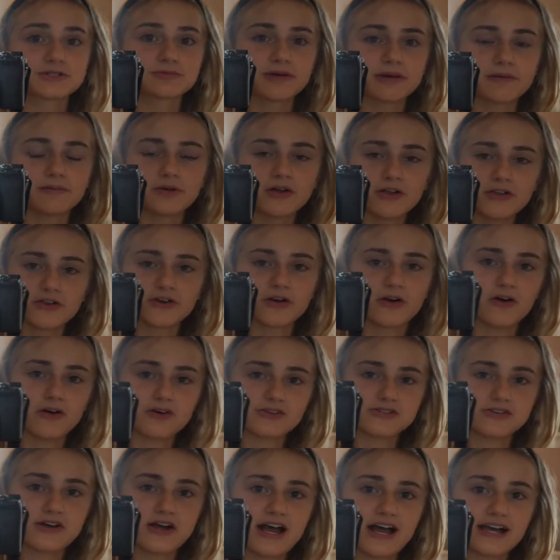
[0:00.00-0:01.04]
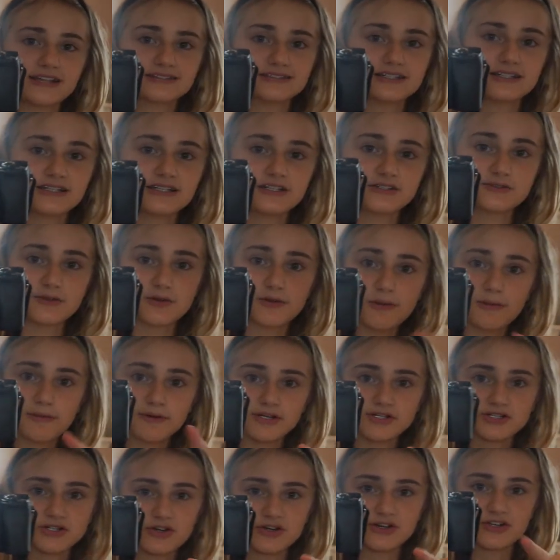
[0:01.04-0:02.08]
my brother also has in his room. I'm
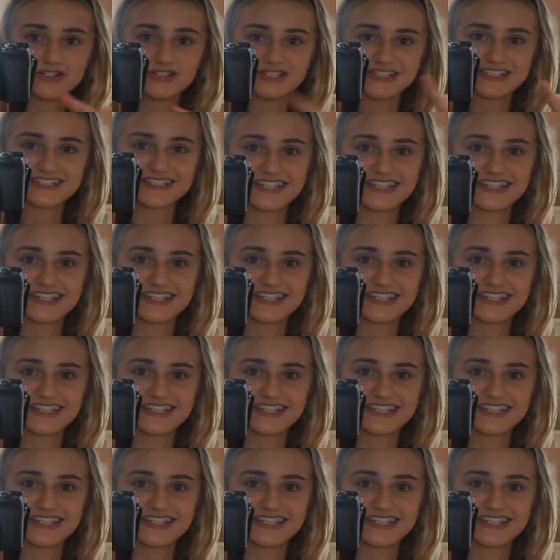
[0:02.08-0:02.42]
gonna show you in just a